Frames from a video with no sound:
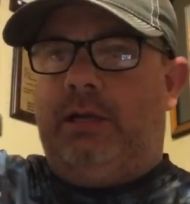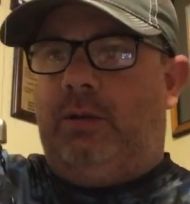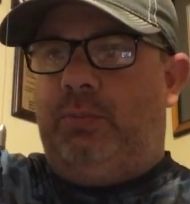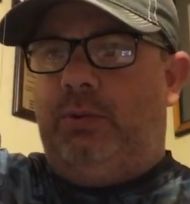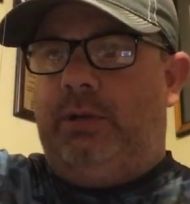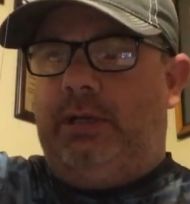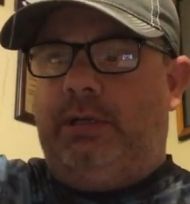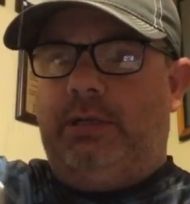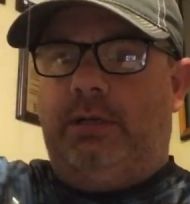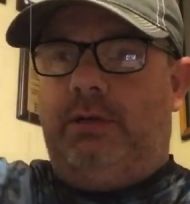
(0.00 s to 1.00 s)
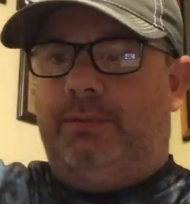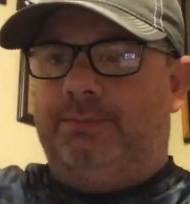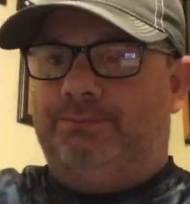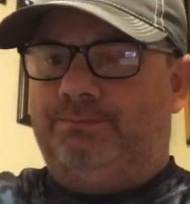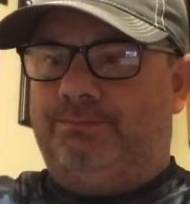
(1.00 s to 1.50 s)
I'll go
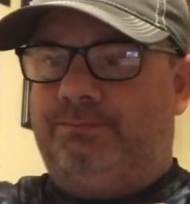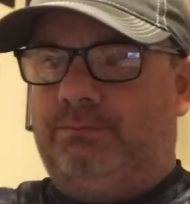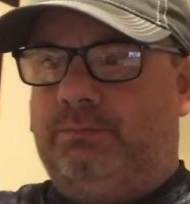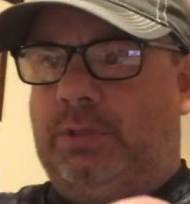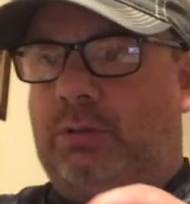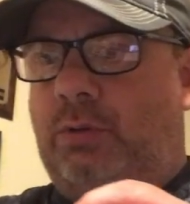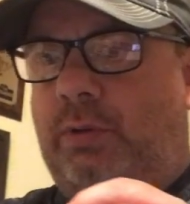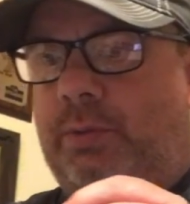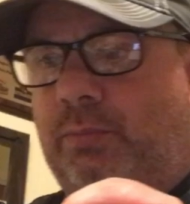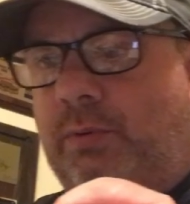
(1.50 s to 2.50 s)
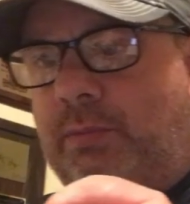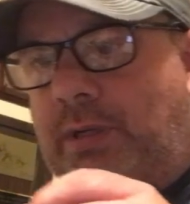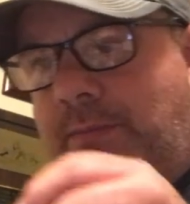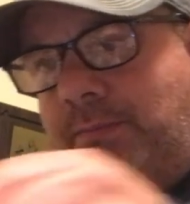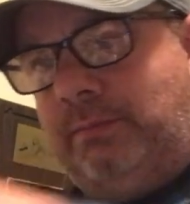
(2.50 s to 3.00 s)
ahead and put
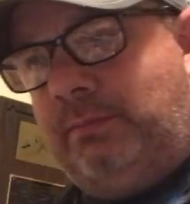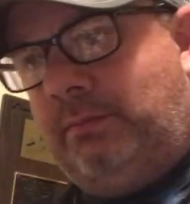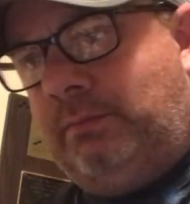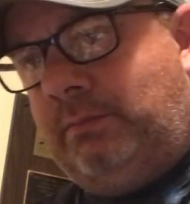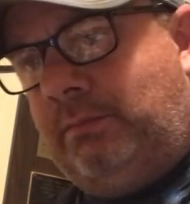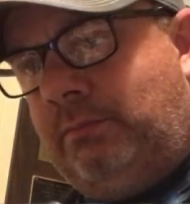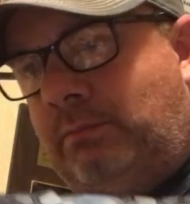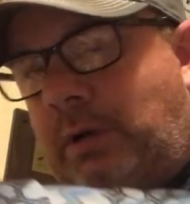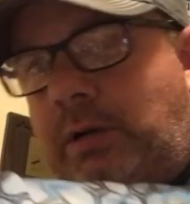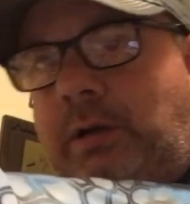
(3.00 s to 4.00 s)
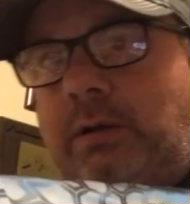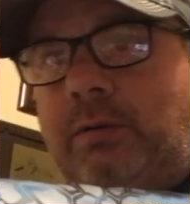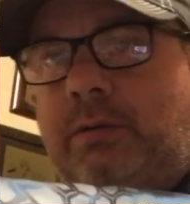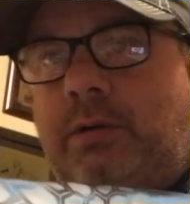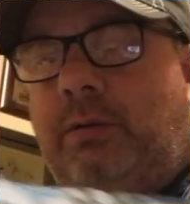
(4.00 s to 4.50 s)
my
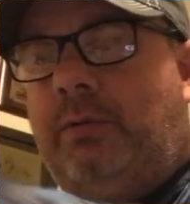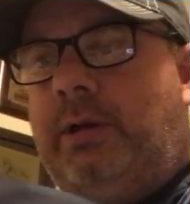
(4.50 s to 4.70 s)
craw on